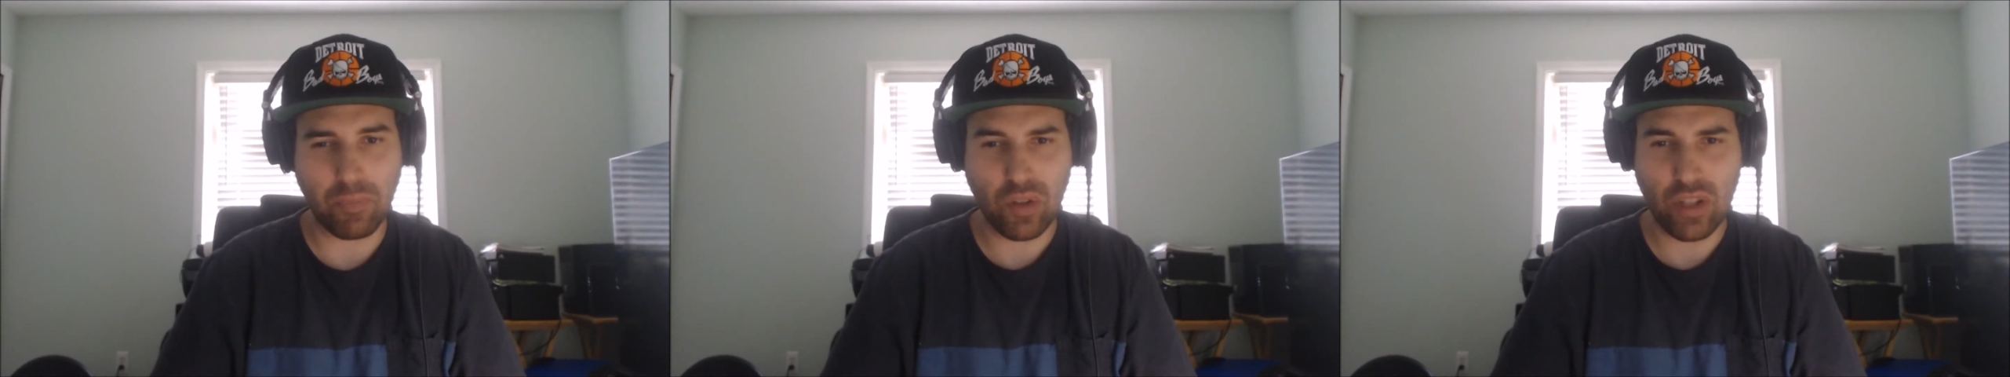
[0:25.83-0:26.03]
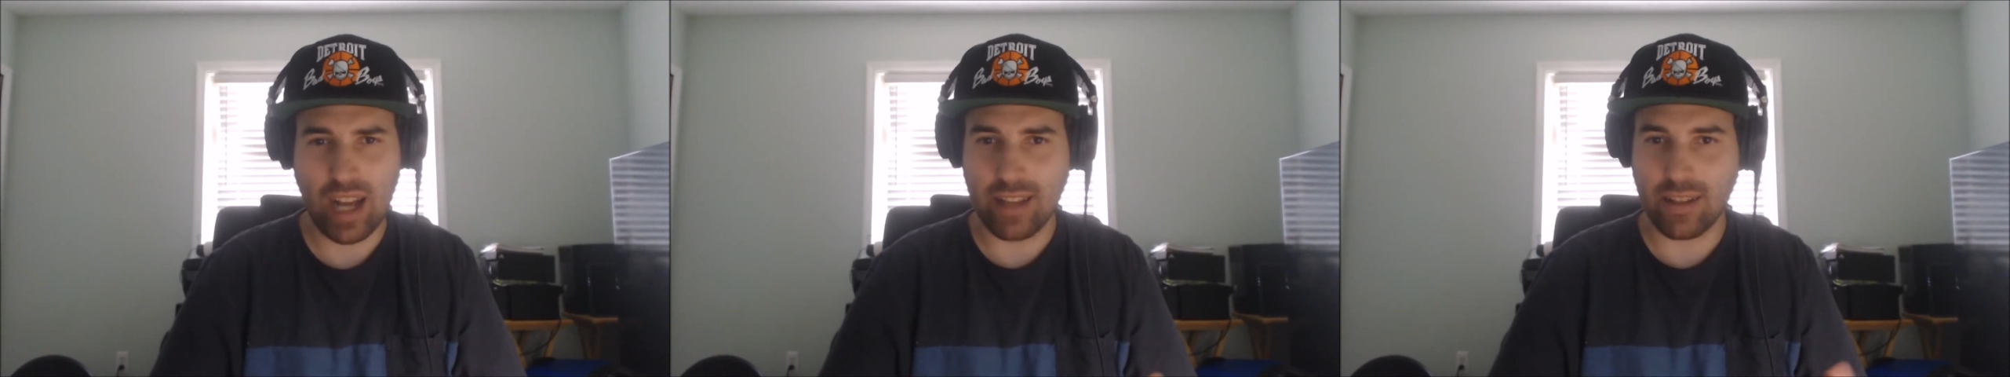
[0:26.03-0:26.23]

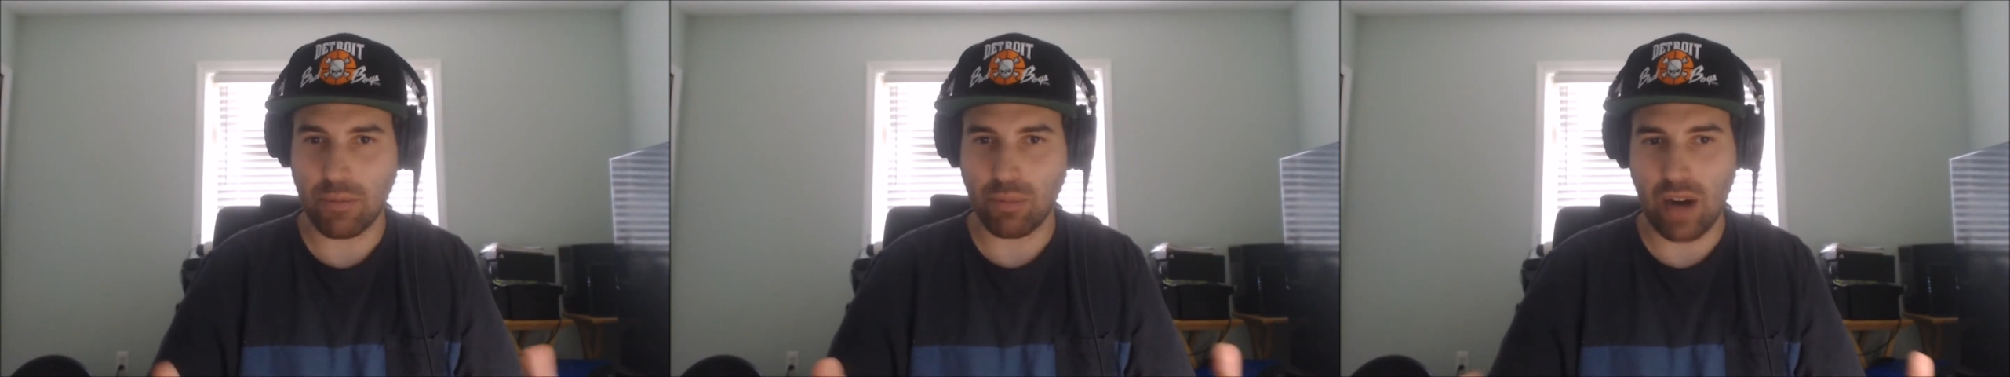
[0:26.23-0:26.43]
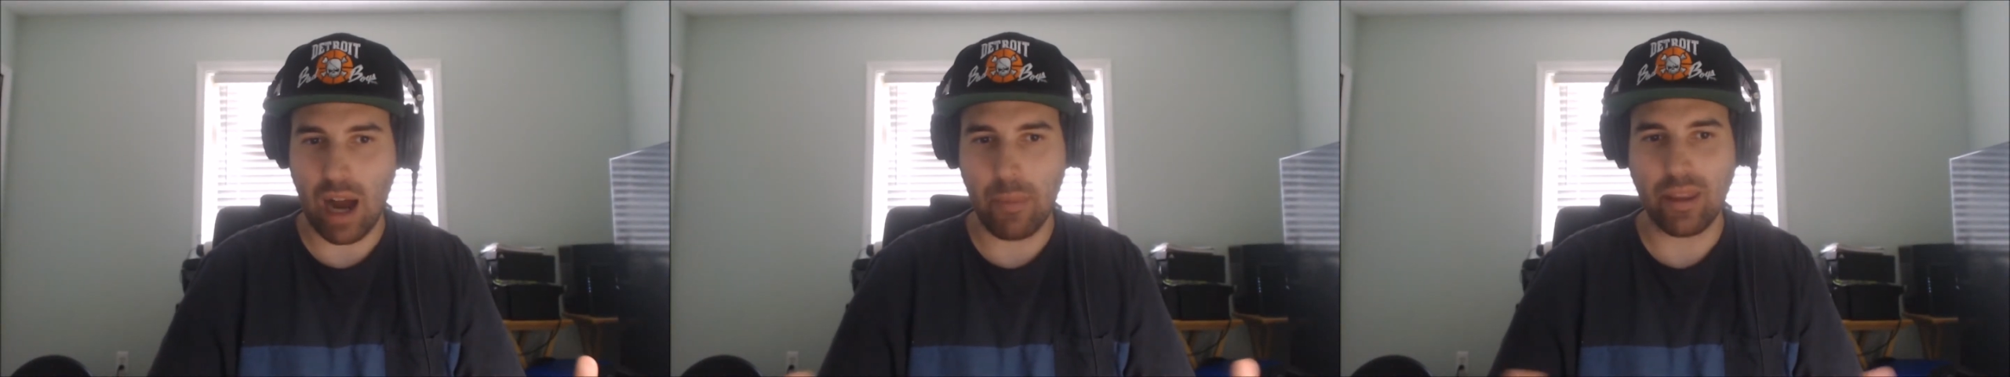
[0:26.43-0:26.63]
You guys are
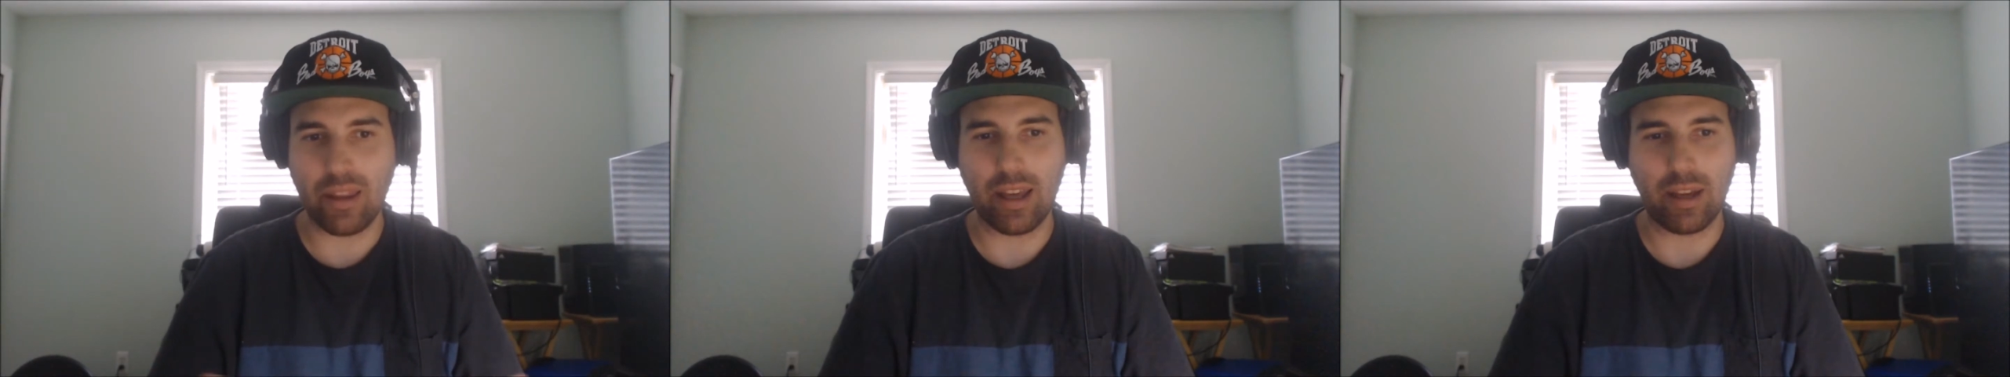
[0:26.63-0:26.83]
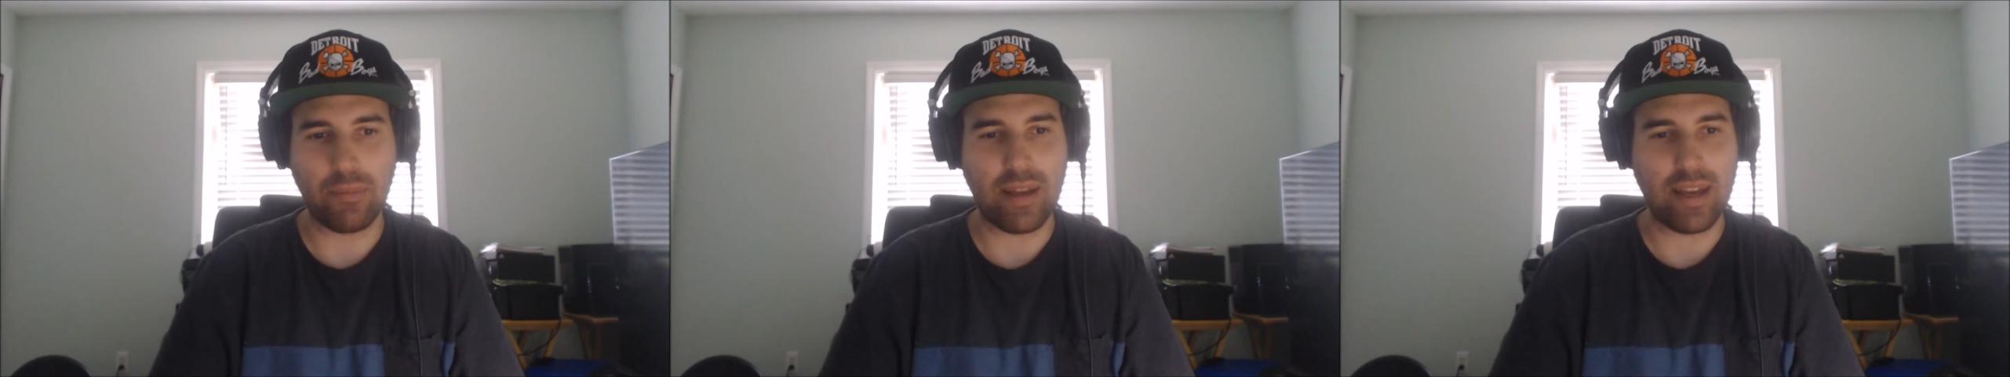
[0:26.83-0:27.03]
probably
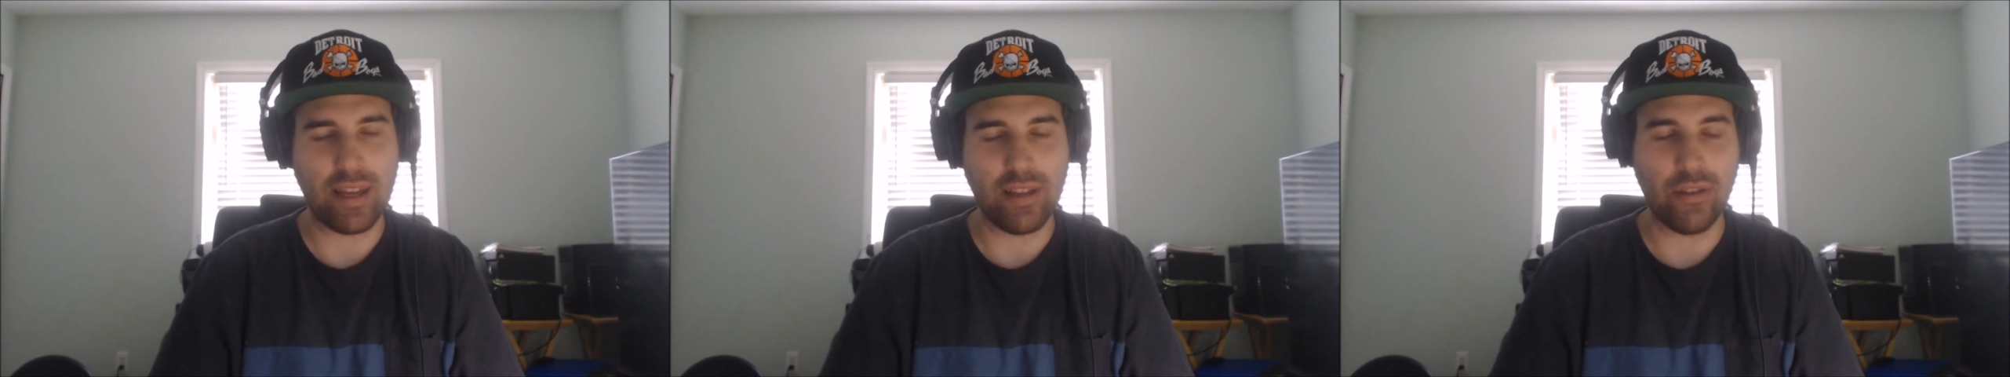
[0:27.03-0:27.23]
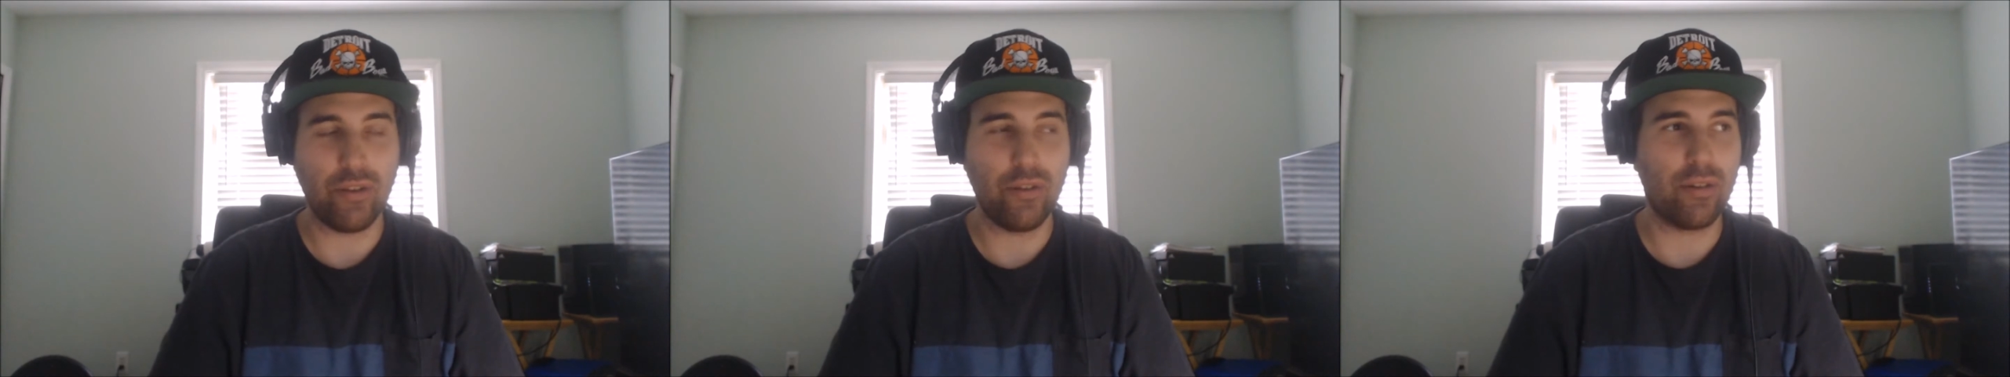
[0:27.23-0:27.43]
like me
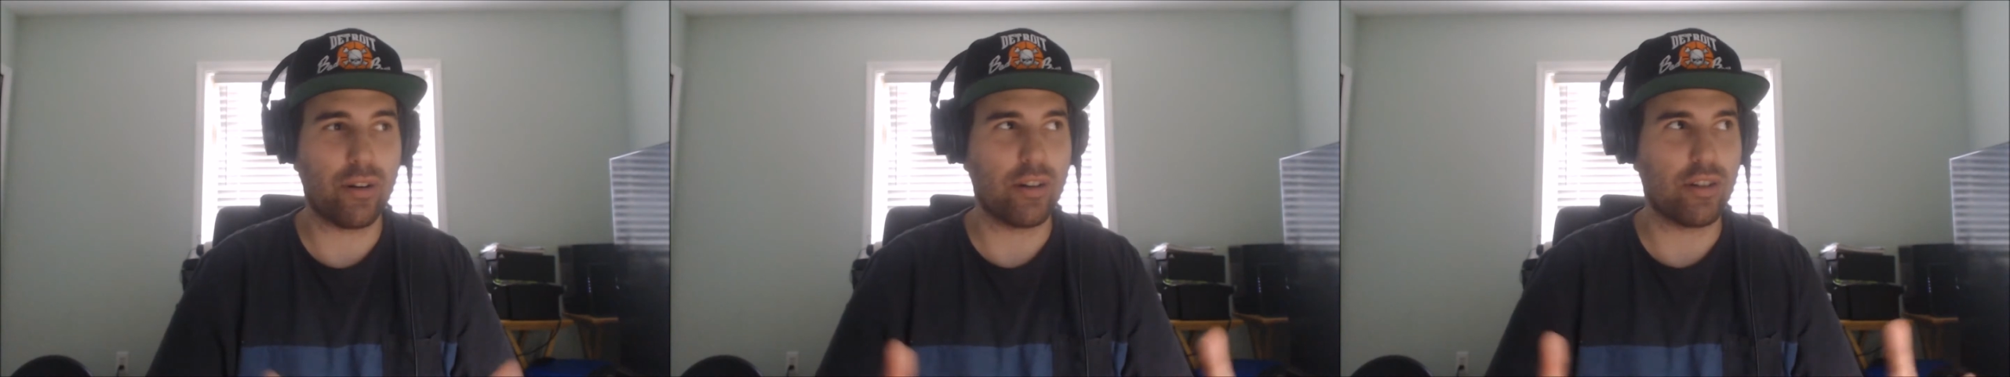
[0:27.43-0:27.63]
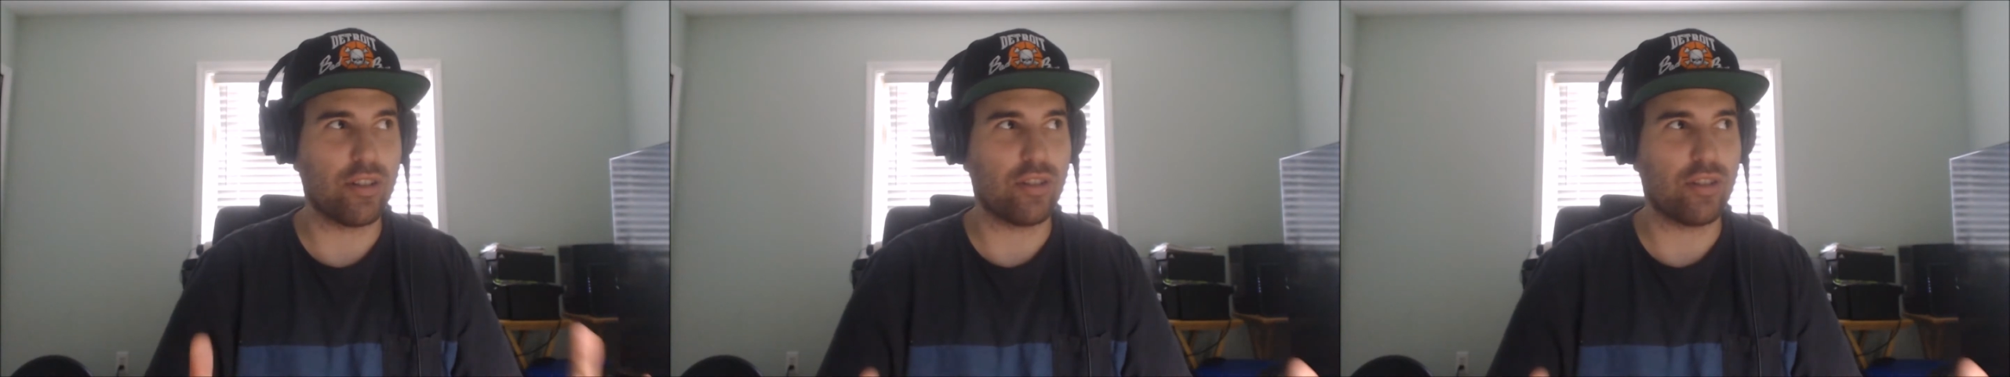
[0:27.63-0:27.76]
and you